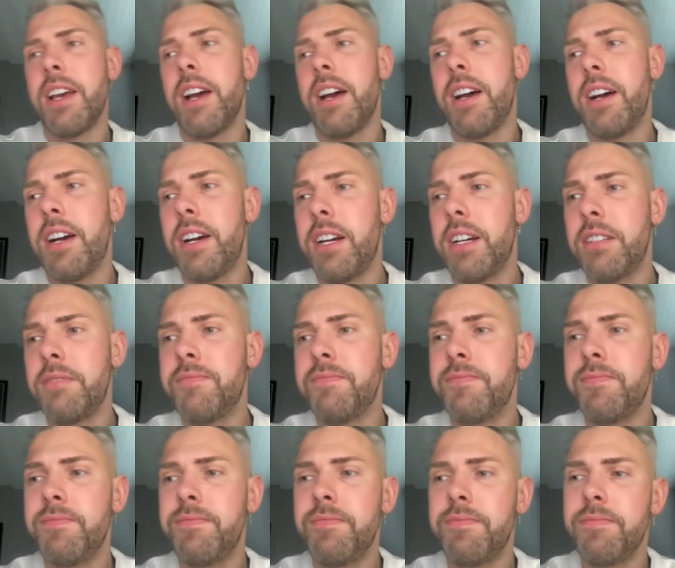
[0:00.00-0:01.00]

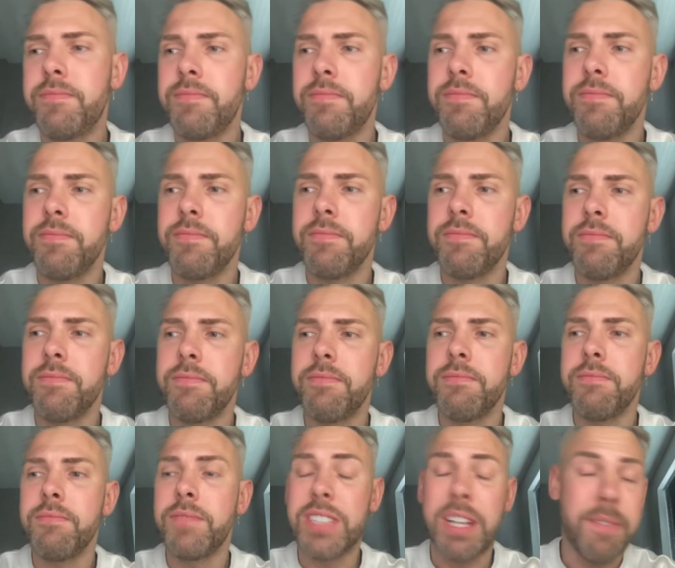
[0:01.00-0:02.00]

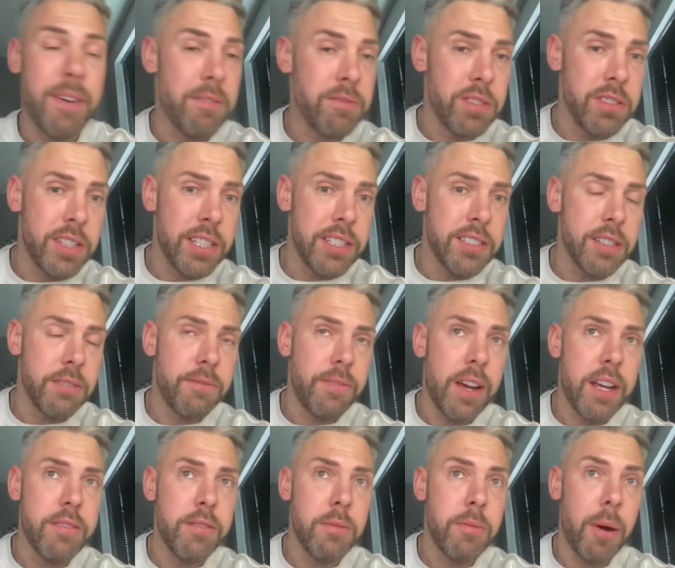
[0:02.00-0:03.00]
Southampton did us a
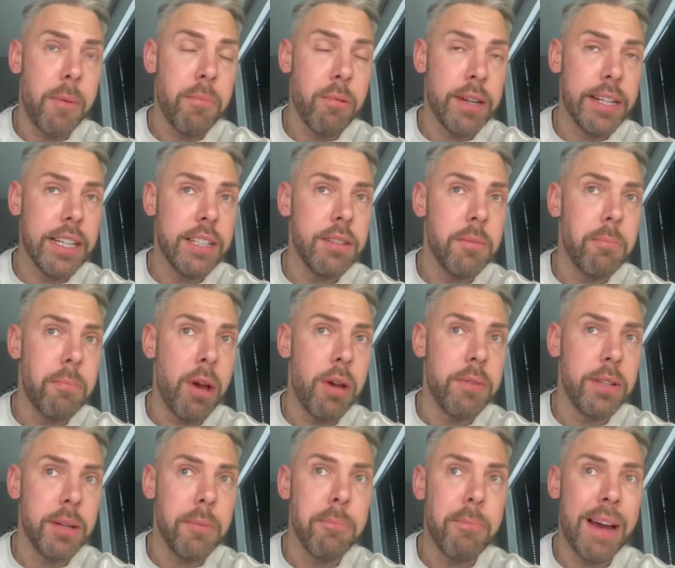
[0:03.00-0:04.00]
favour by bringing
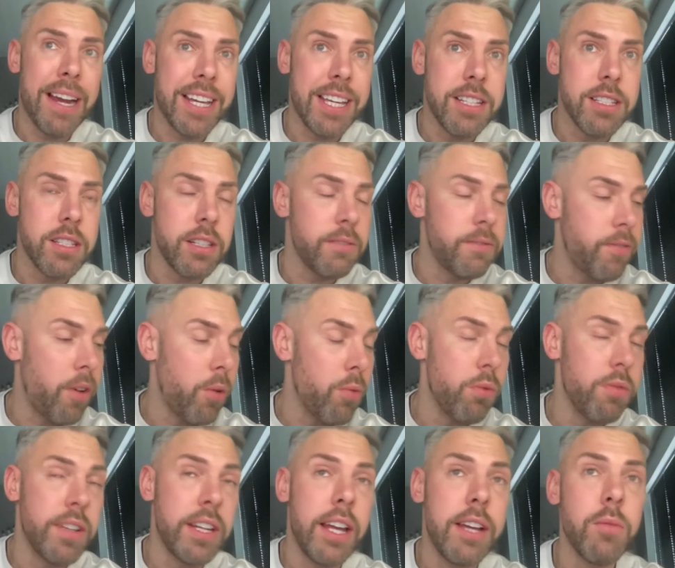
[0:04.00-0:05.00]
Birmingham back into the fold
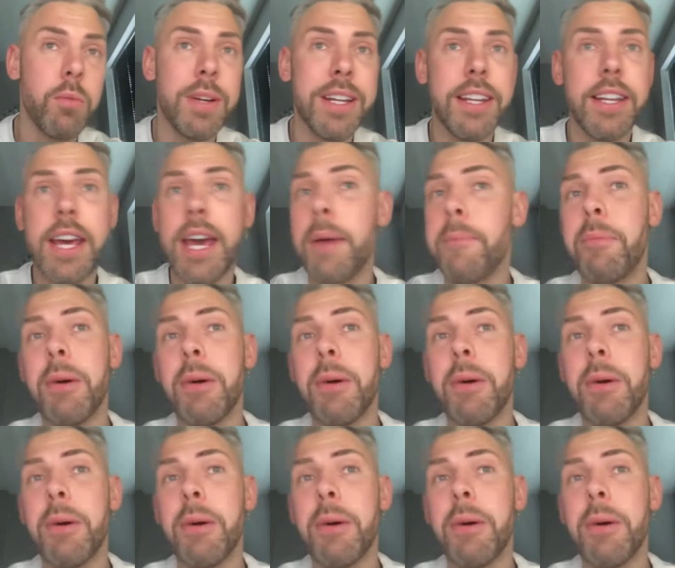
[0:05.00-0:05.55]
with a late winner there.